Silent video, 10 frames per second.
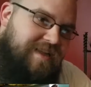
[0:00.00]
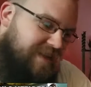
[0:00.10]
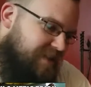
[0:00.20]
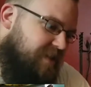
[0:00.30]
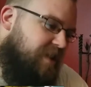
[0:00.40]
and
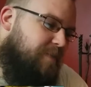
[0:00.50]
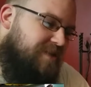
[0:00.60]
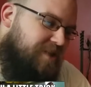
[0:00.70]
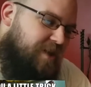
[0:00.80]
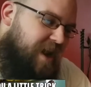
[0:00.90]
he's like, "Let me
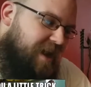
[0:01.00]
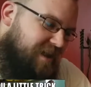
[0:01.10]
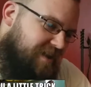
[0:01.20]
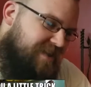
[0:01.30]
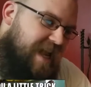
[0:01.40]
see your hand,"
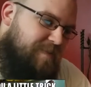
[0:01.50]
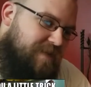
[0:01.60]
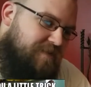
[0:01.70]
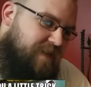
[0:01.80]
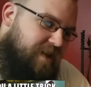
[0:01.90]
and he snaps
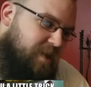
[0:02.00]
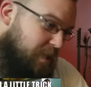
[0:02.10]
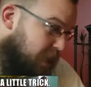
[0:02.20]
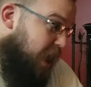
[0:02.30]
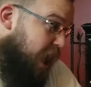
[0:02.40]
his finger.
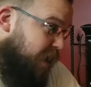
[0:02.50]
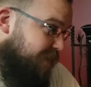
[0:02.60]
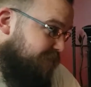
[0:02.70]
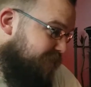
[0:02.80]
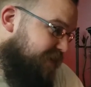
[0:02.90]
"Ah,
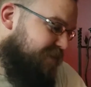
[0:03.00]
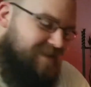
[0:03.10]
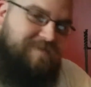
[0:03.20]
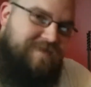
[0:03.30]
my finger!"